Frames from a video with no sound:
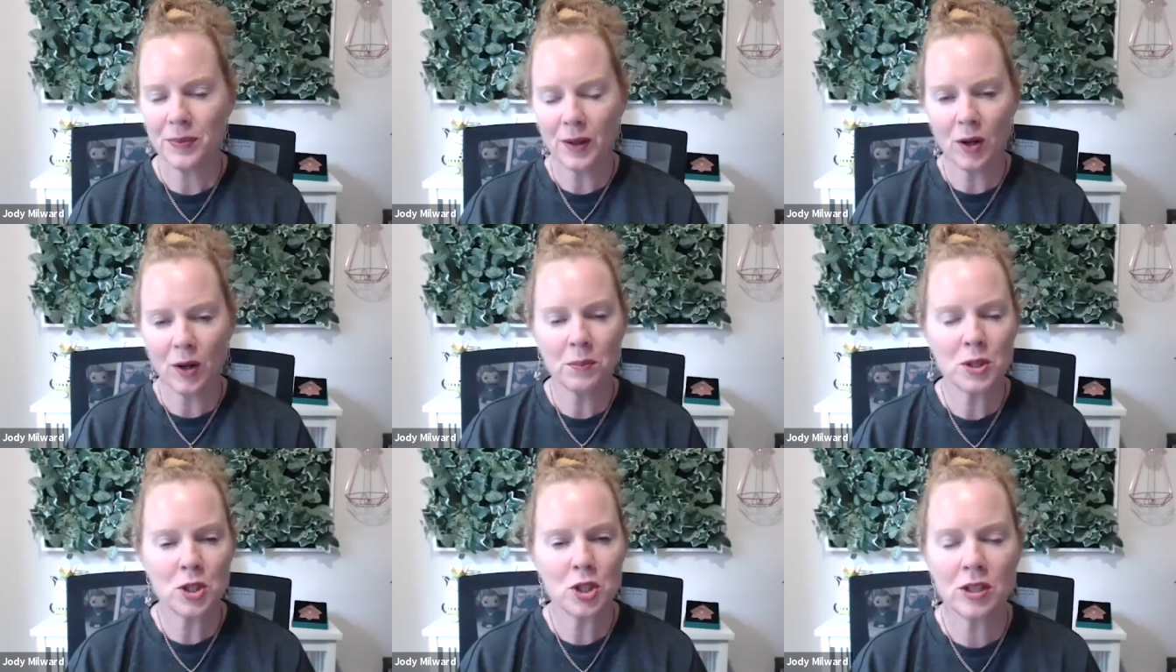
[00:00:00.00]

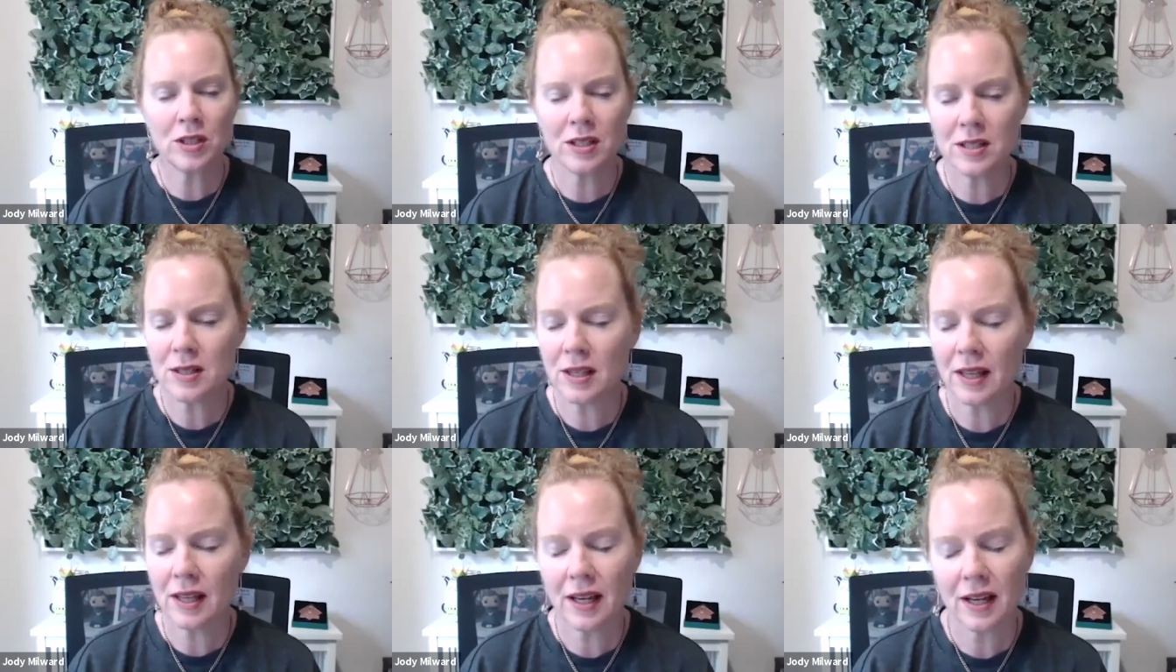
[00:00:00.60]
Opportunities are
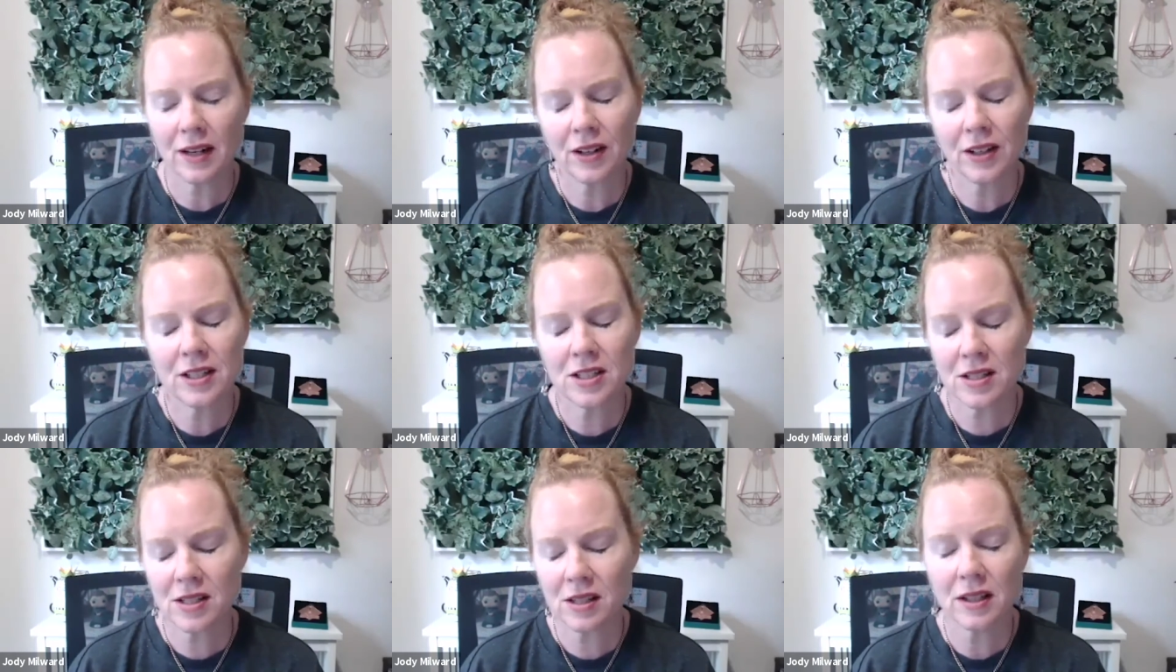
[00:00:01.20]
there. And I
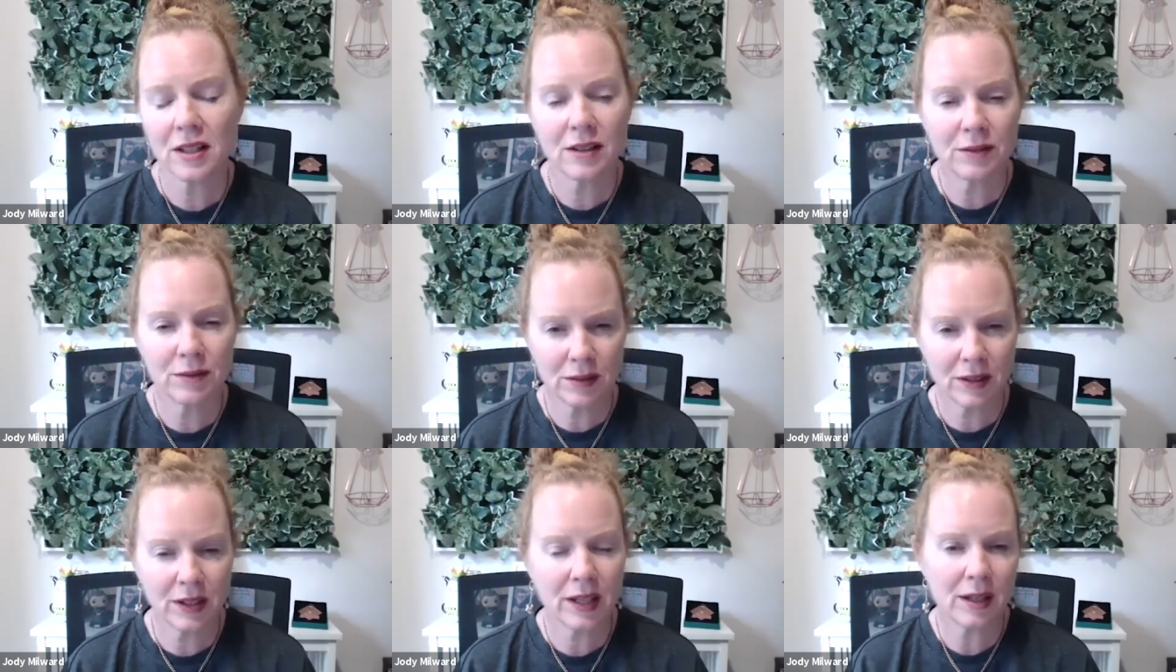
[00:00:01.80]
just love
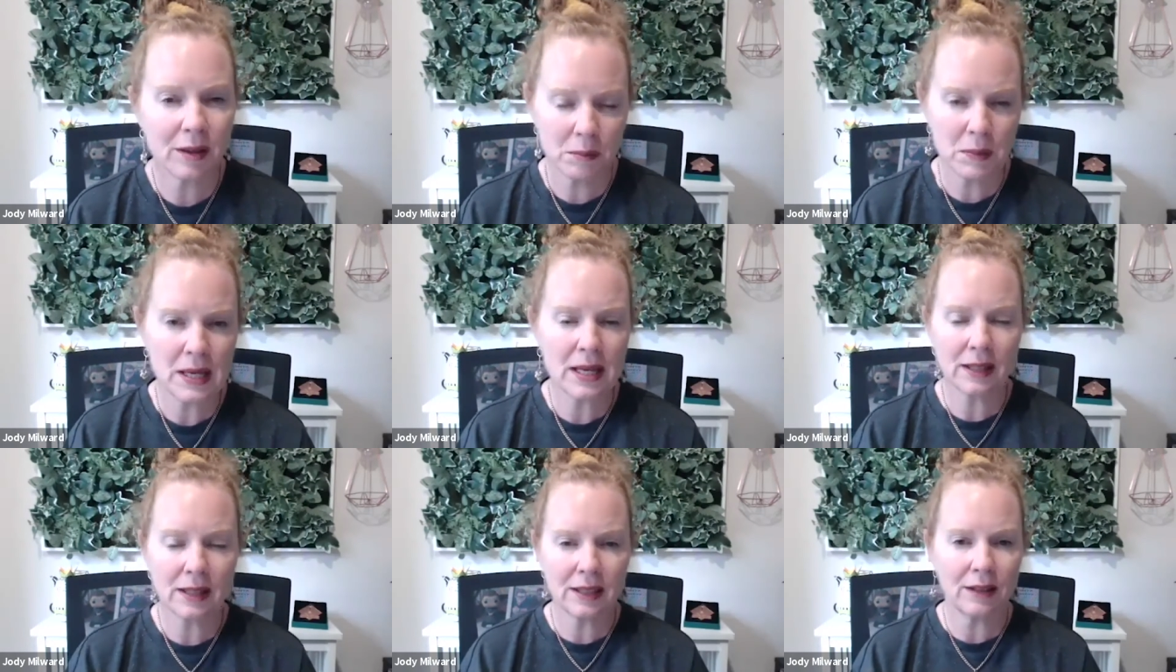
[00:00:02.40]
yeah,
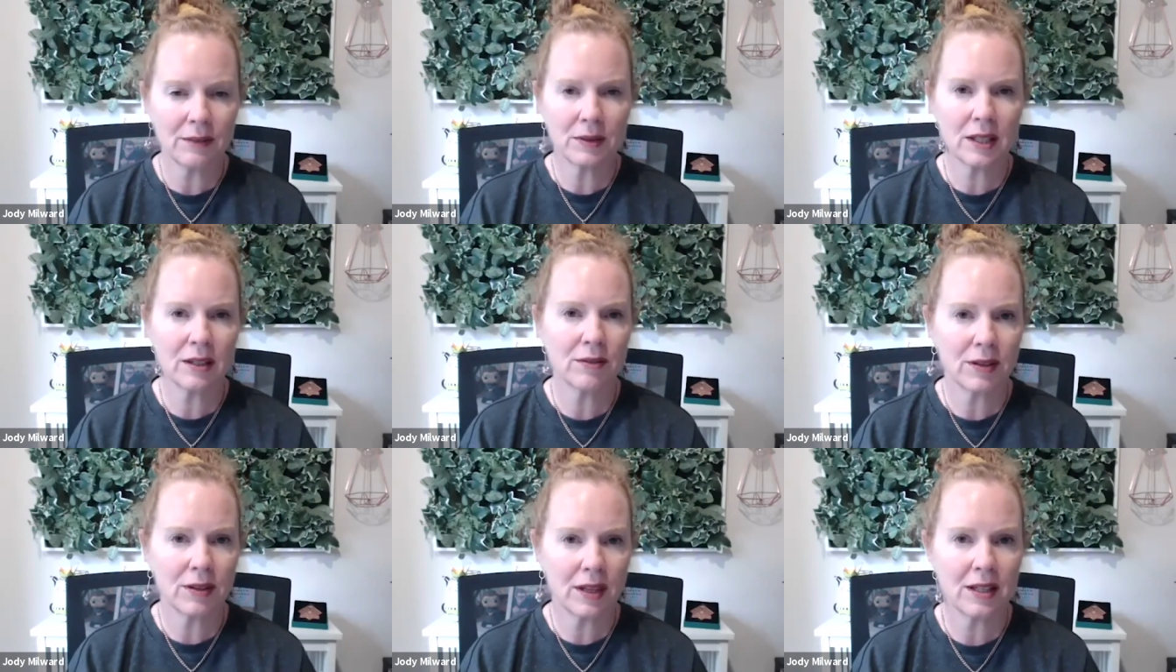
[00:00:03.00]
being an advocate
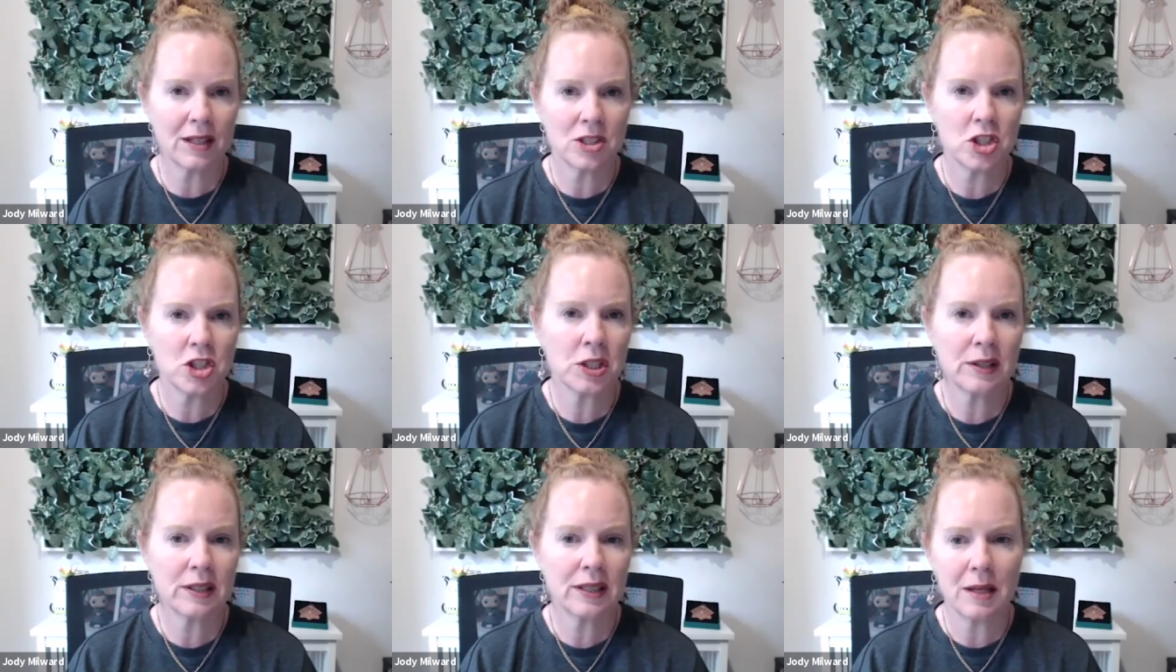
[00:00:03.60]
for that and
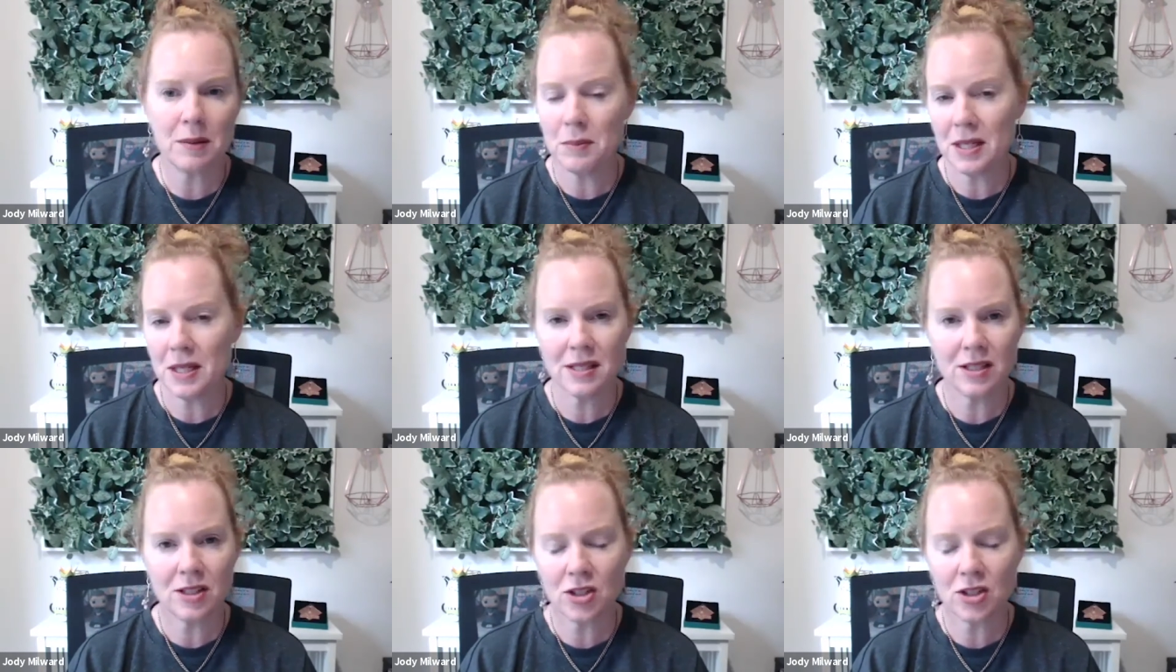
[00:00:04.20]
sharing that message.